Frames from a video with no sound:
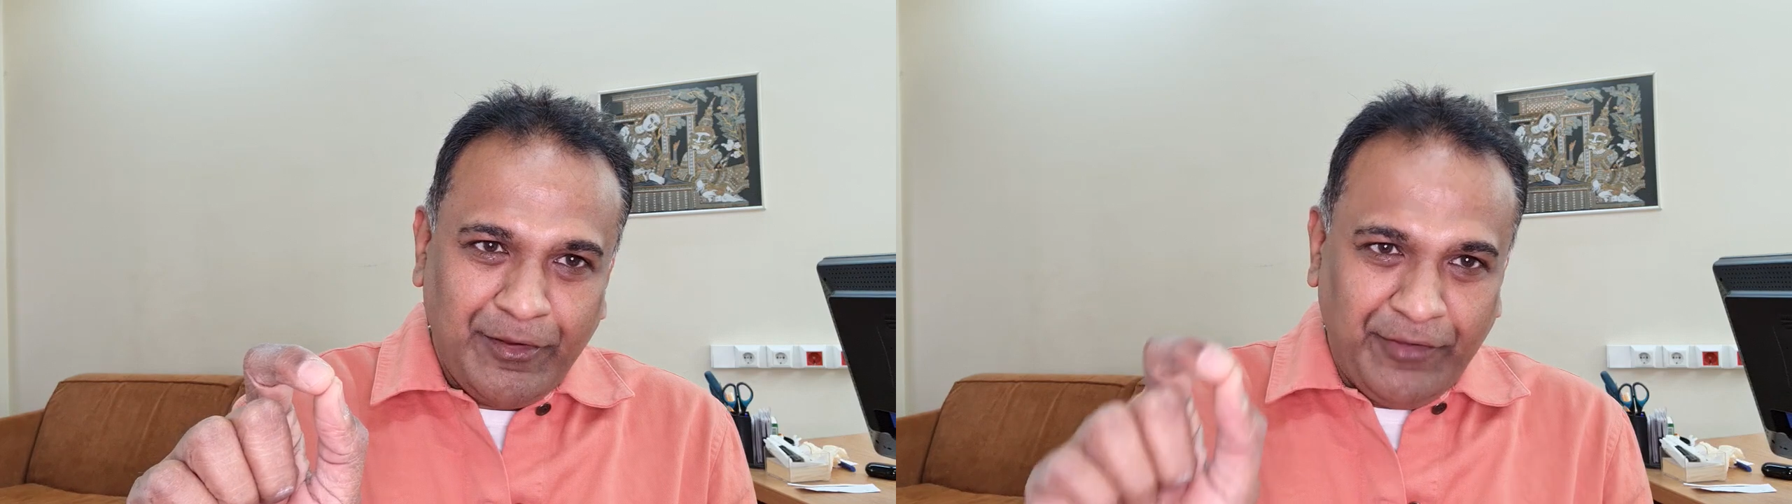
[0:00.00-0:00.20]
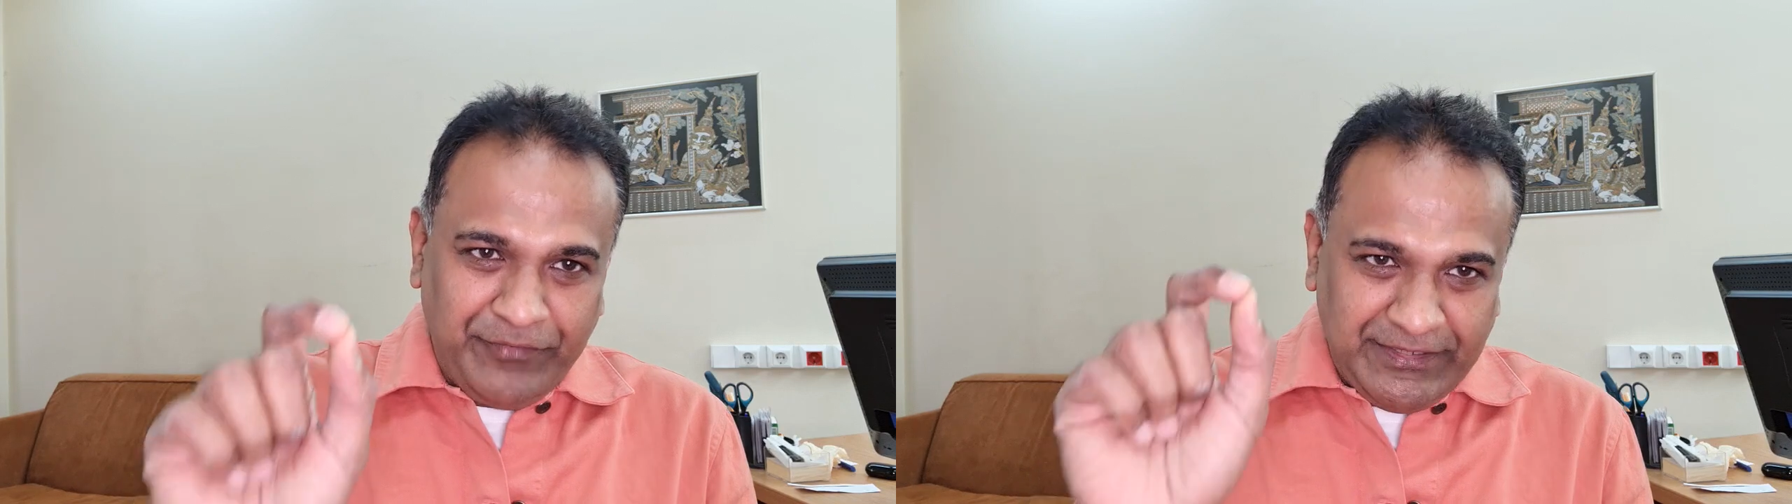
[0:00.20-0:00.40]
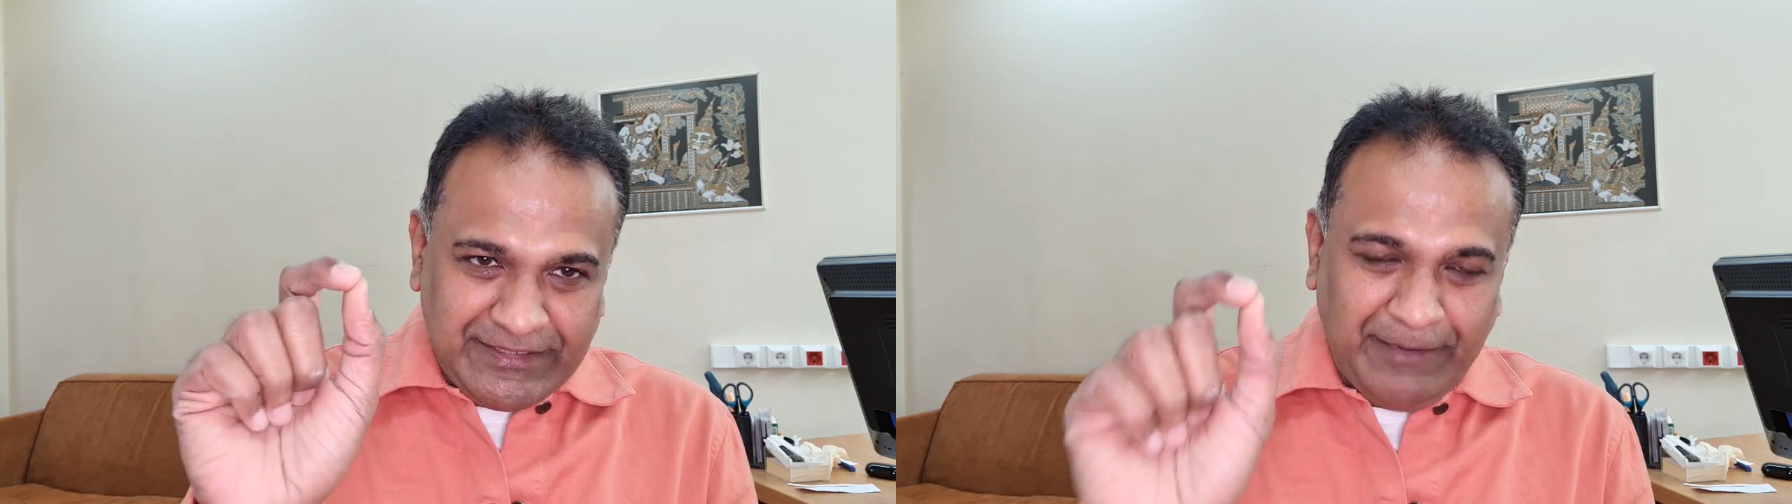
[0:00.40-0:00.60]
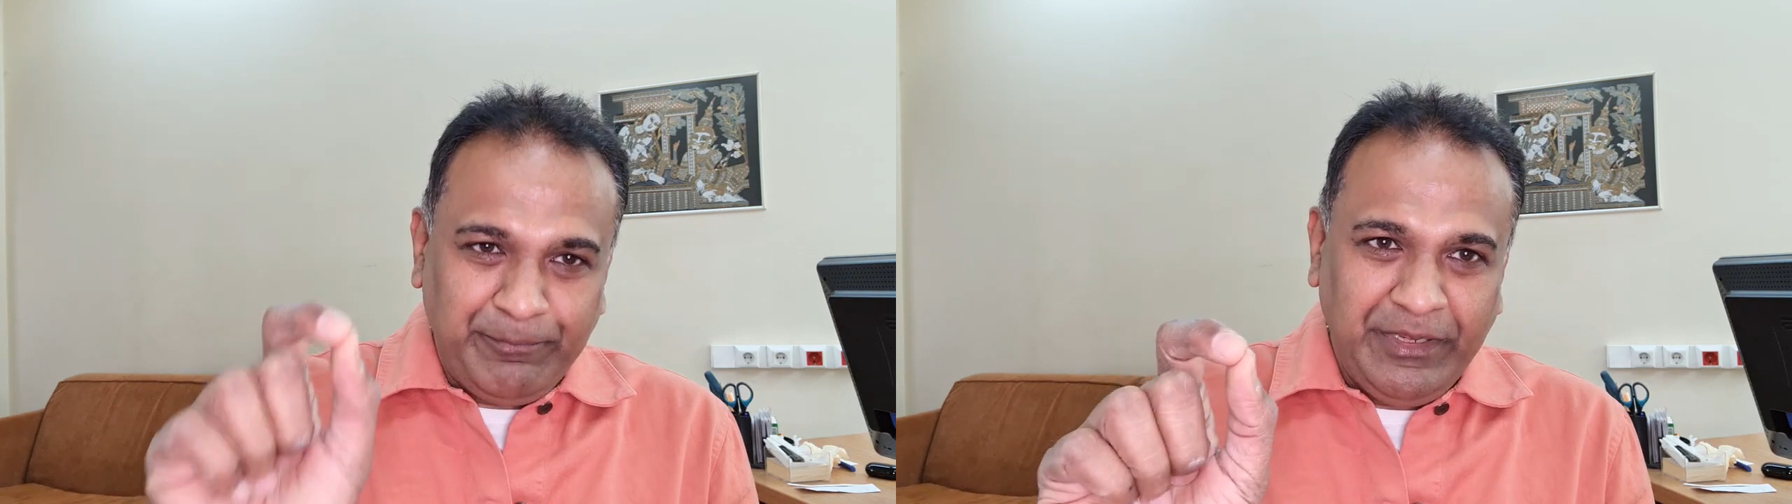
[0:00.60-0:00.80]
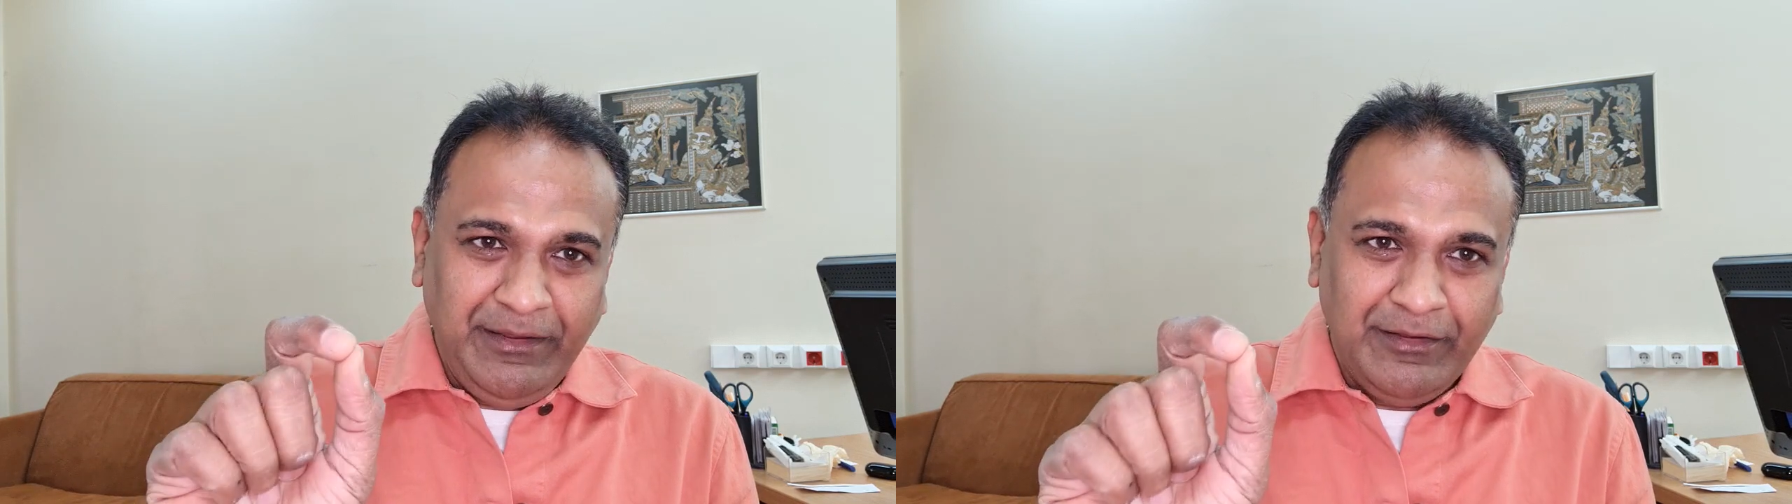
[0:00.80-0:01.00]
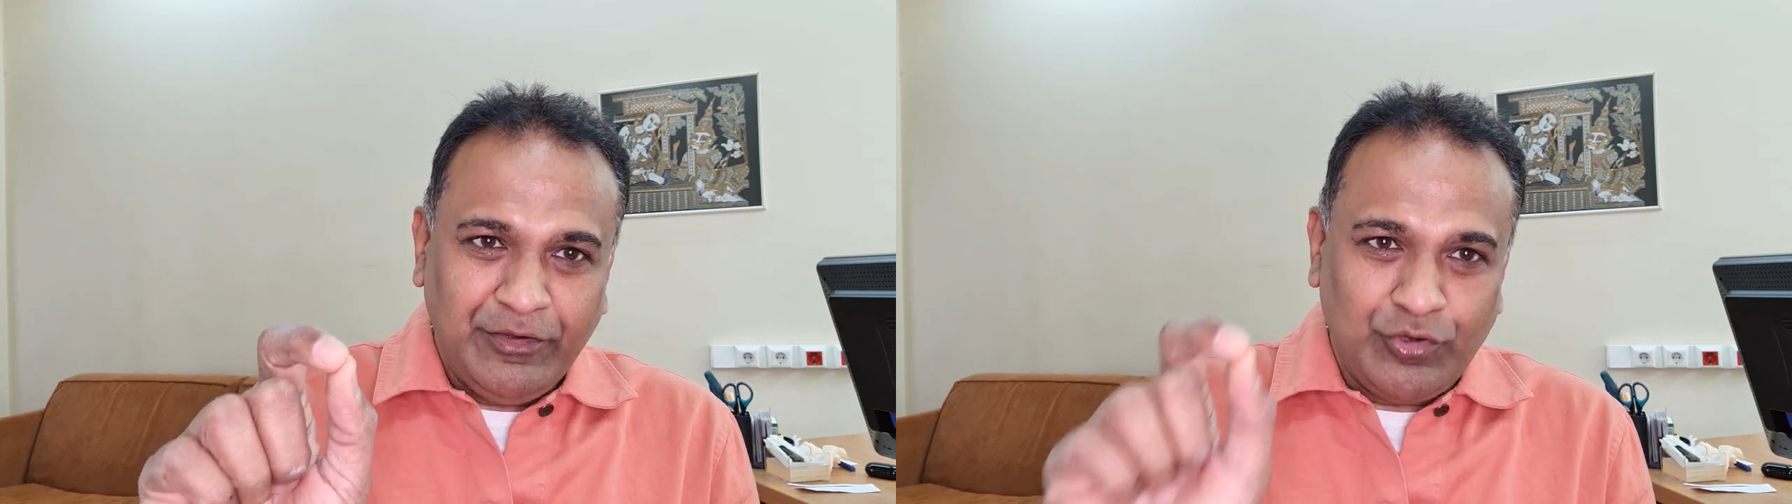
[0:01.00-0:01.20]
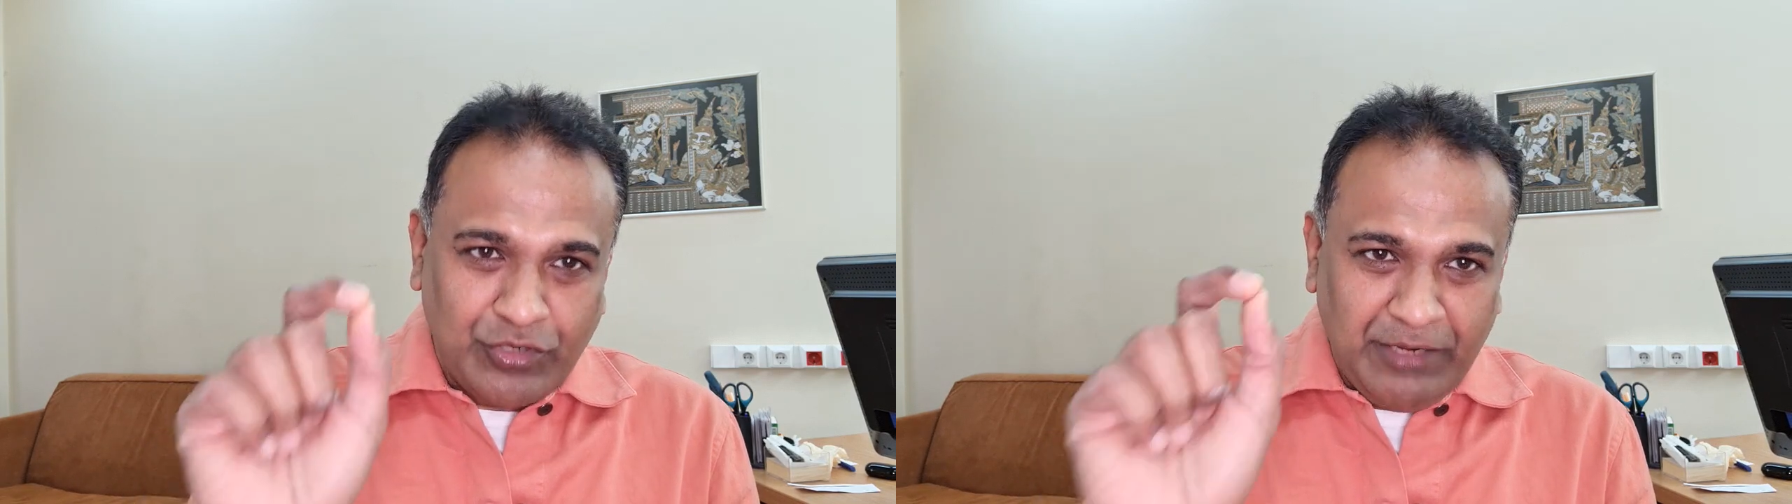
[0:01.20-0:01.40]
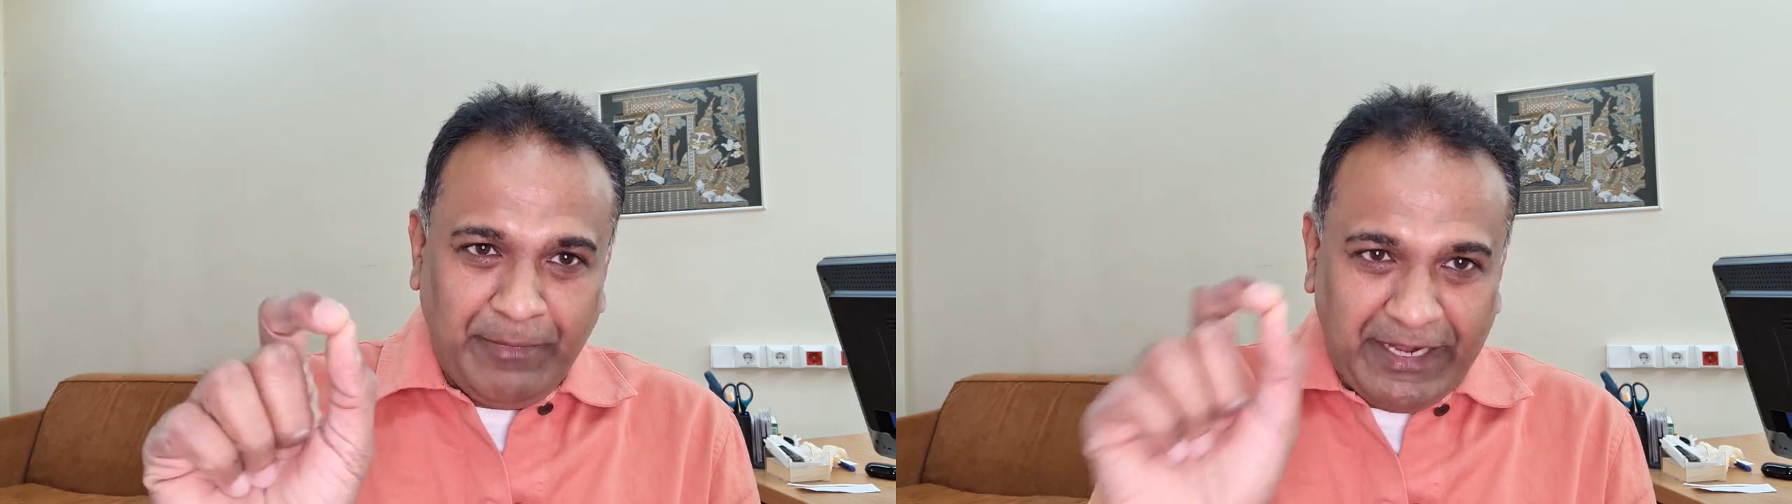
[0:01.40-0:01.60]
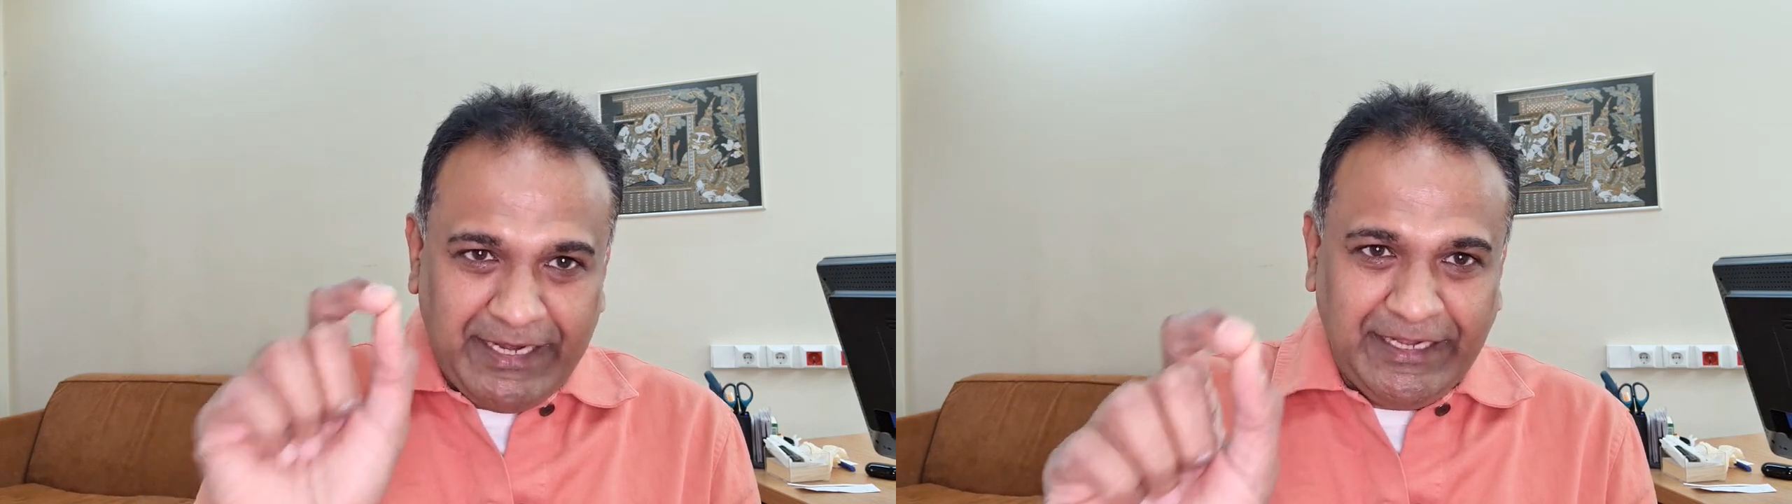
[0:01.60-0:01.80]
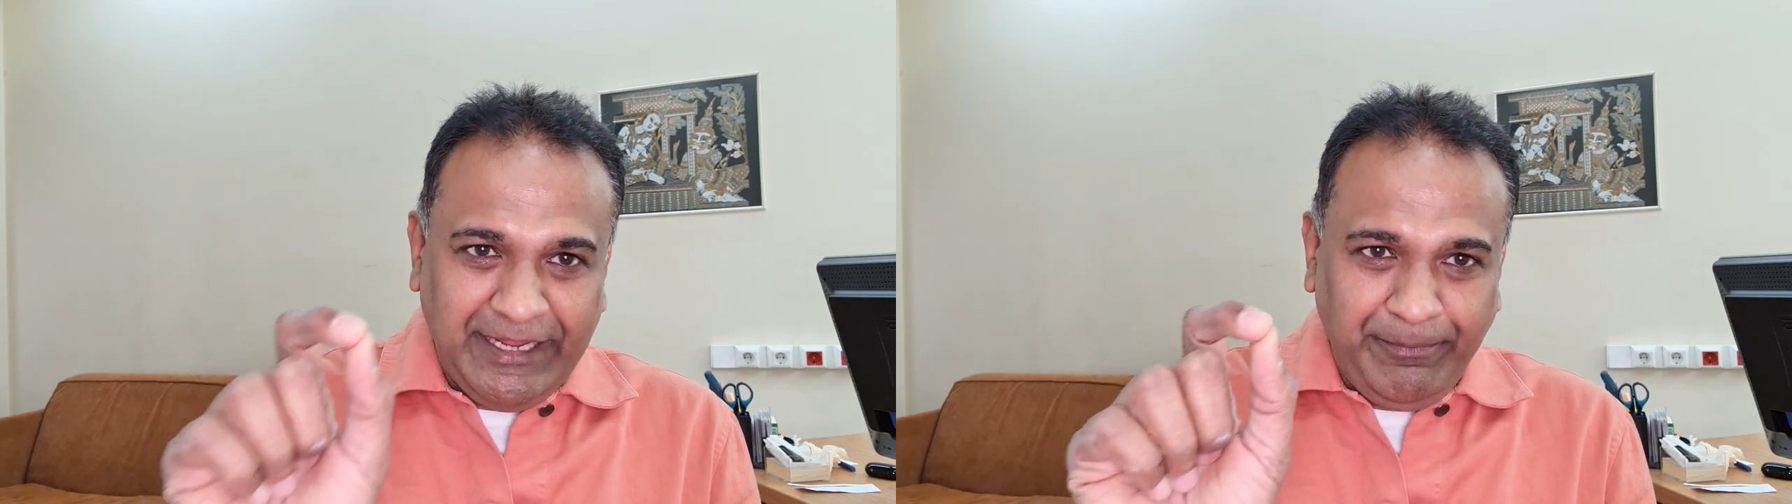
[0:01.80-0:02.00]
of this company, total
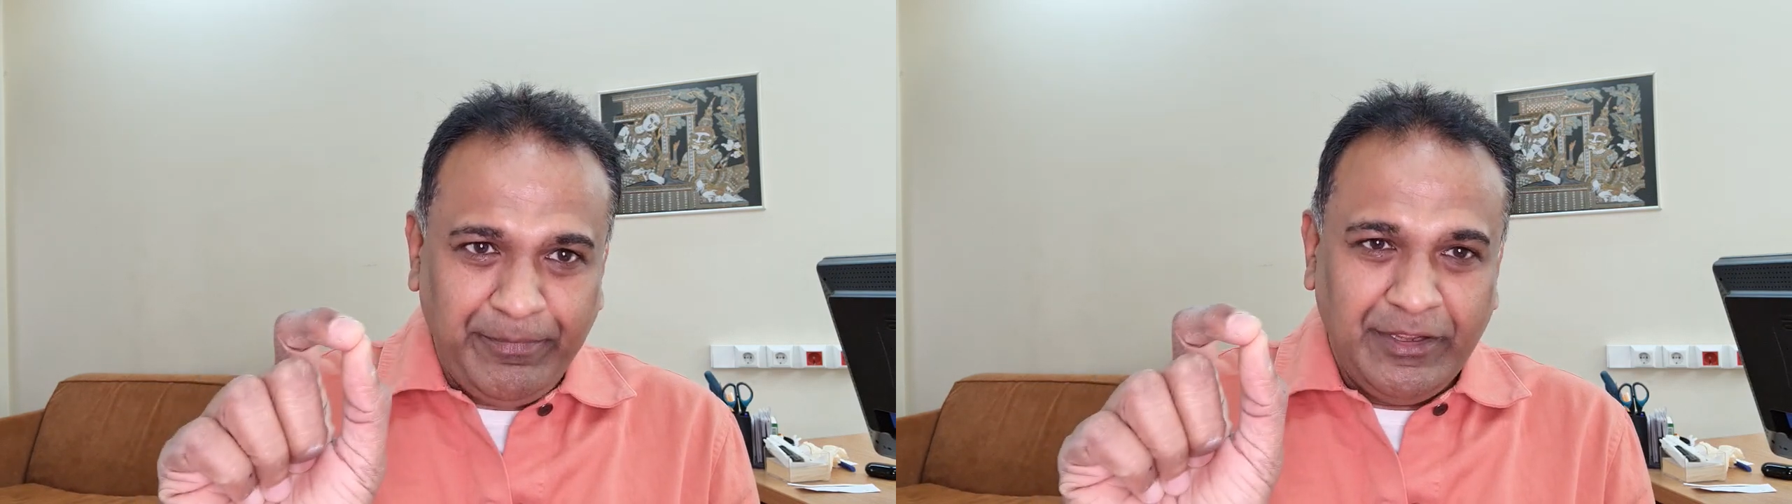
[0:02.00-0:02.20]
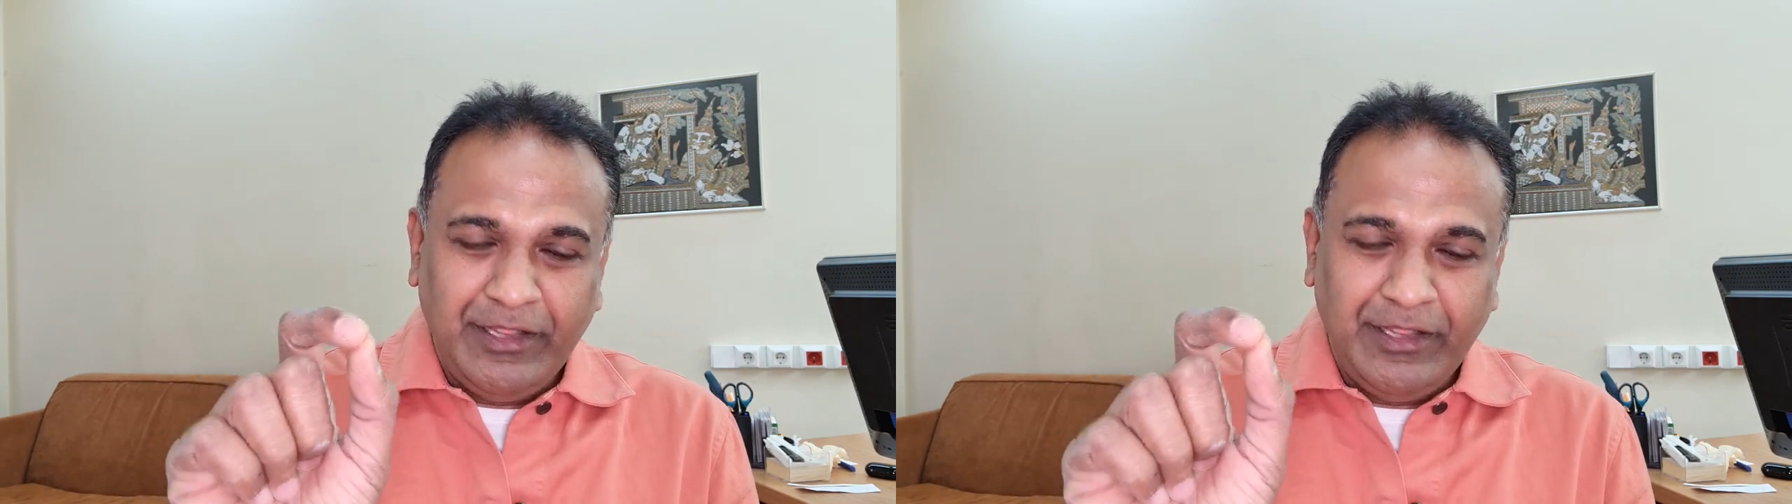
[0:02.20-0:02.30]
market cap,